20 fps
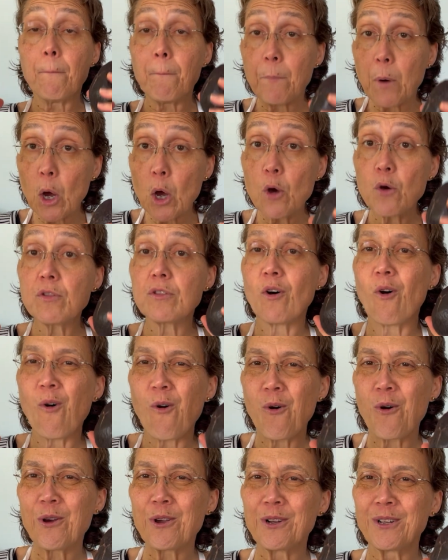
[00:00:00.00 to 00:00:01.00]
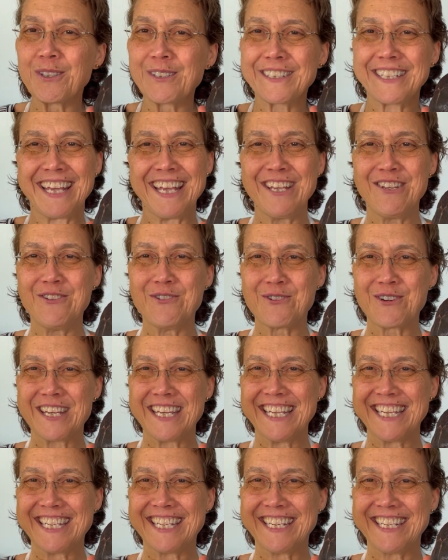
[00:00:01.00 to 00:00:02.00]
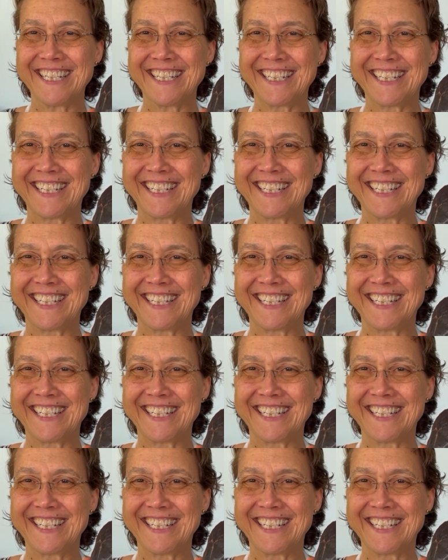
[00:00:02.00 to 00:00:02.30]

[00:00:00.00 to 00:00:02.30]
both oils in your kitchen.